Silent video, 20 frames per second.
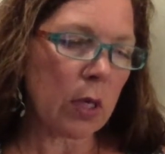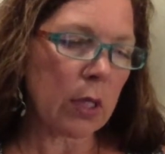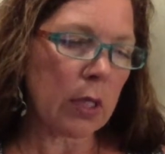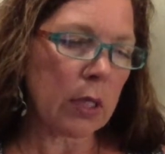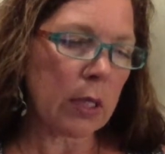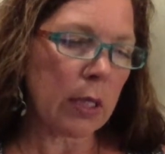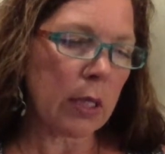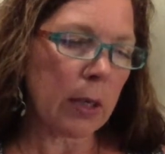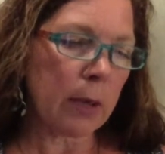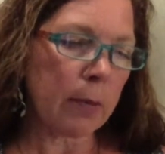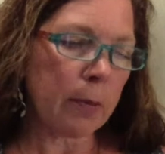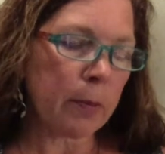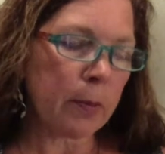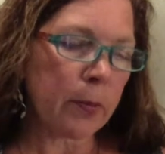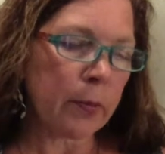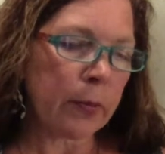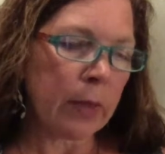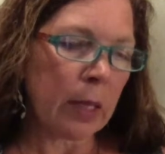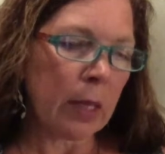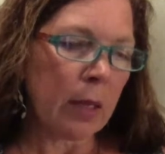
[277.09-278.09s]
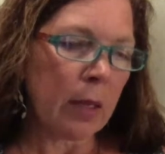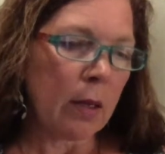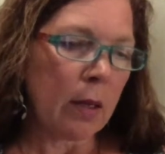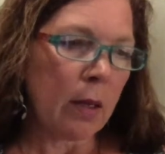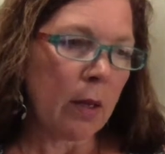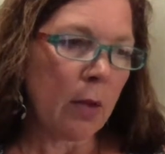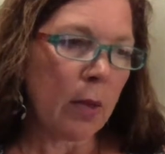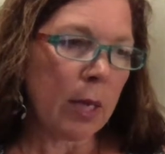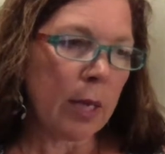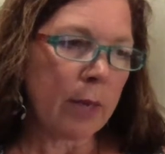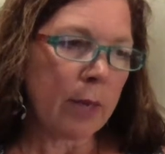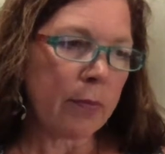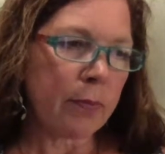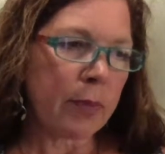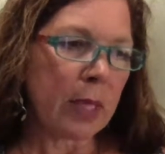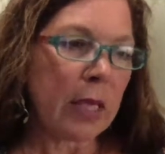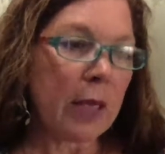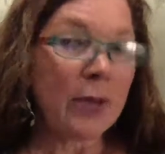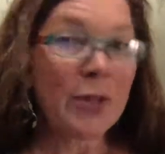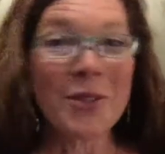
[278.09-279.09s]
in there. Okay,
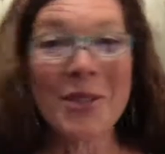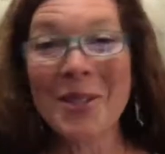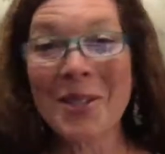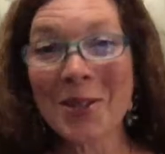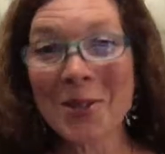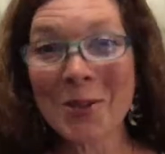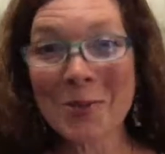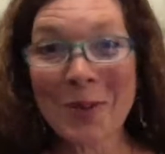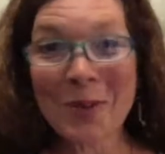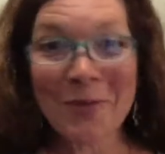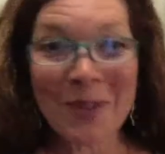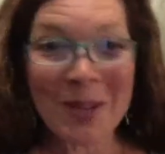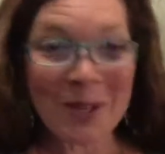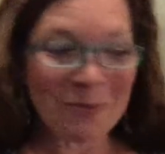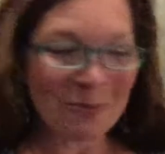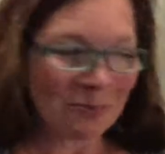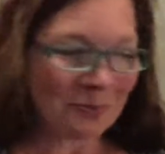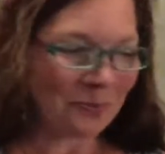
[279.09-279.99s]
so this is going to be fun.